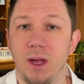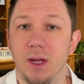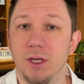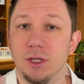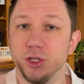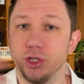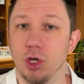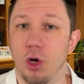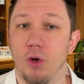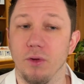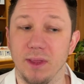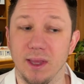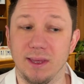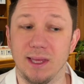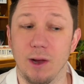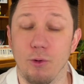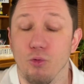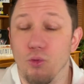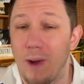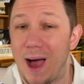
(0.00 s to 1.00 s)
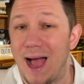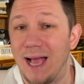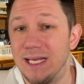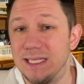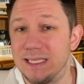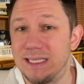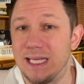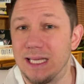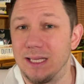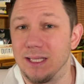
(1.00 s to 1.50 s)
so that they
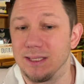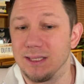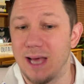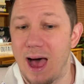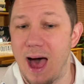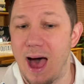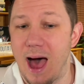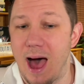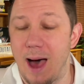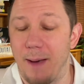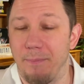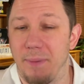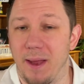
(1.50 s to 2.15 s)
rise to the top.